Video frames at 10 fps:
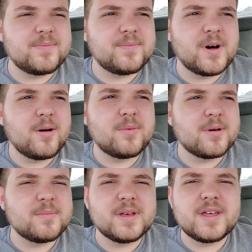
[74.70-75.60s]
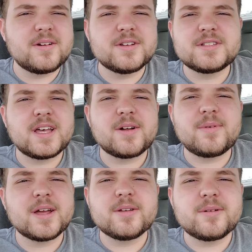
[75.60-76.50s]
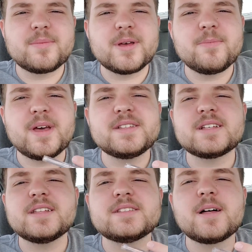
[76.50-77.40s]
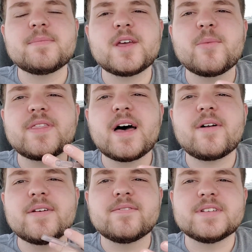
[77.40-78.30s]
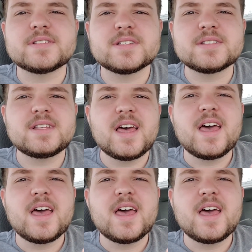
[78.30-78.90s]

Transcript: ballpoint pen or just like a regular pen," basically something without emphasis.